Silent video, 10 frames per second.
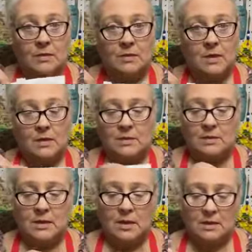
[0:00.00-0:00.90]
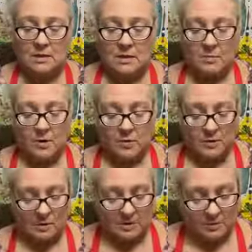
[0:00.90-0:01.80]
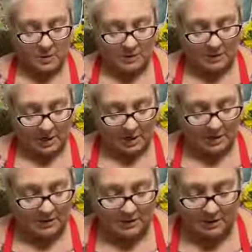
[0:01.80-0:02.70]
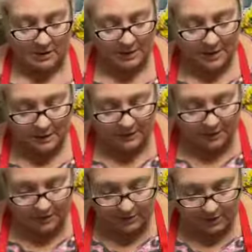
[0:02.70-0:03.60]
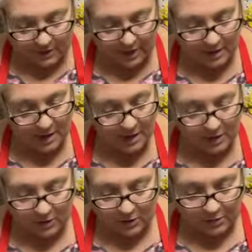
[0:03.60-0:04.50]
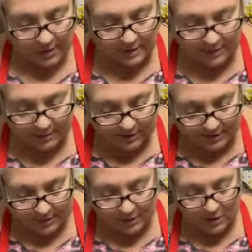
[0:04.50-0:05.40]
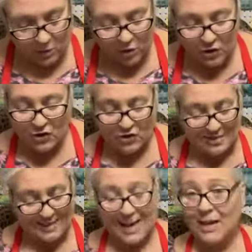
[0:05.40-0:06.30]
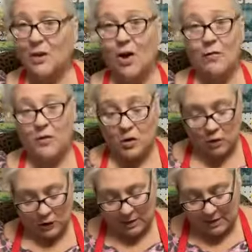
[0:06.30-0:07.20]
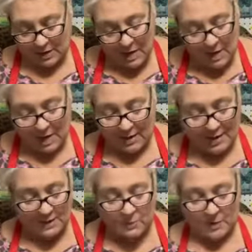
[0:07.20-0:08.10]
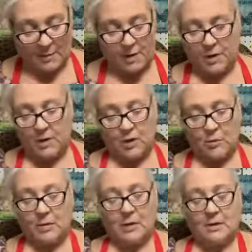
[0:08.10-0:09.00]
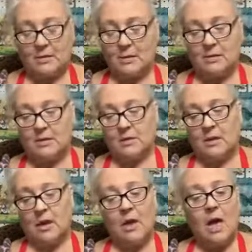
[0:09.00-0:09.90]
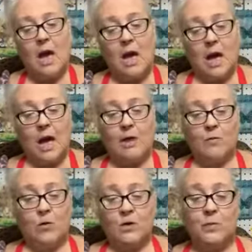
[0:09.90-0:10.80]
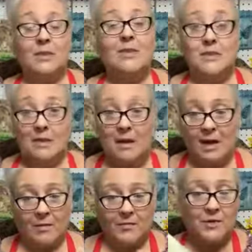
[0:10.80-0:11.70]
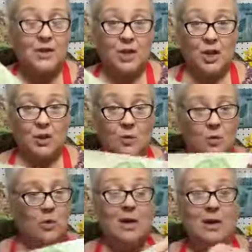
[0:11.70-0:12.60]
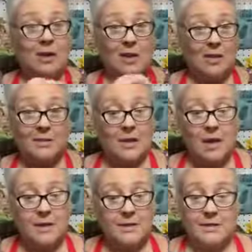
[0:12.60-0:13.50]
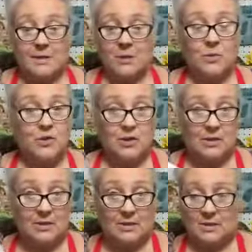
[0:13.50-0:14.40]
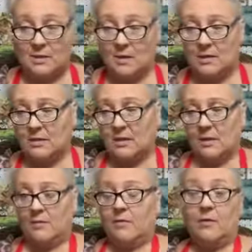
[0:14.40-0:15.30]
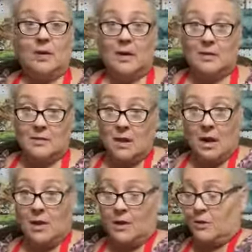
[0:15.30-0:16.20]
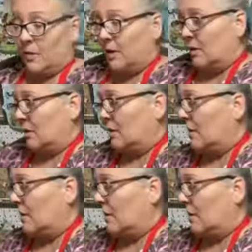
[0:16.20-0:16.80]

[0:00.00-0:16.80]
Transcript: It's not sticking to both sides. Sometimes it'll do that. You either press it back down or you just take it off and glue it. And that's what I'm going to do because this is not, I have worked with this enough to know it's not going to stick with just the sticky stuff. It's not going to do it.